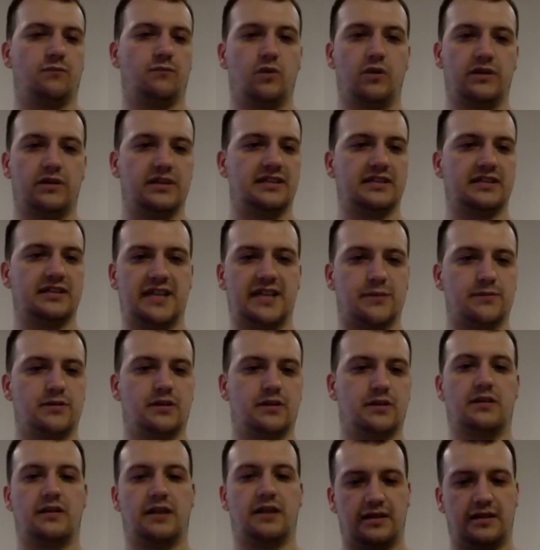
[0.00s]
these steps
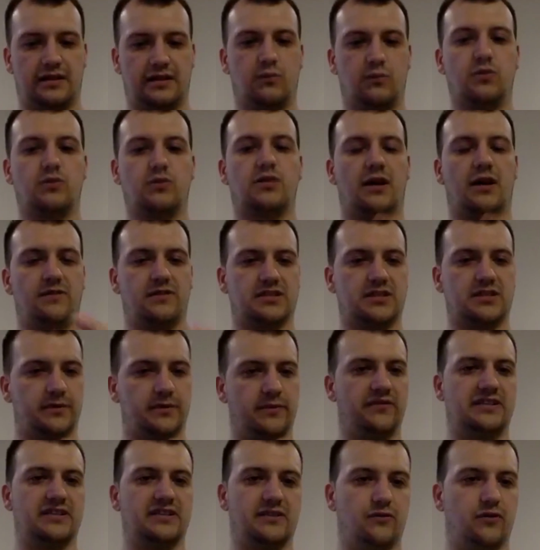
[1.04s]
are, and it will cover some of the
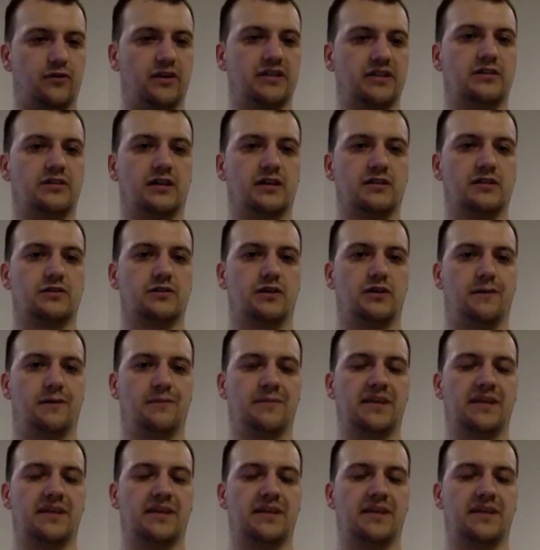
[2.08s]
things I've already touched on,